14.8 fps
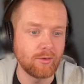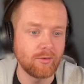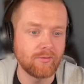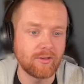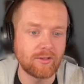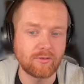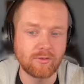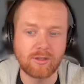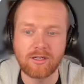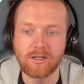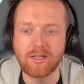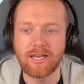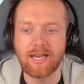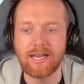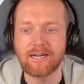this one and
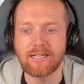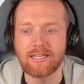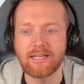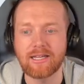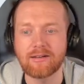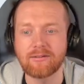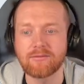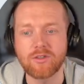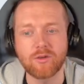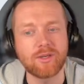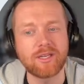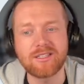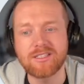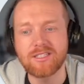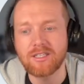I'll add it again. So we
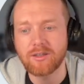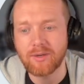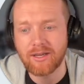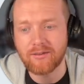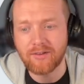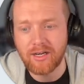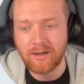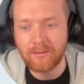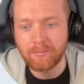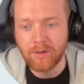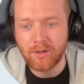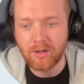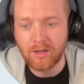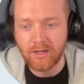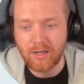can see that we have a number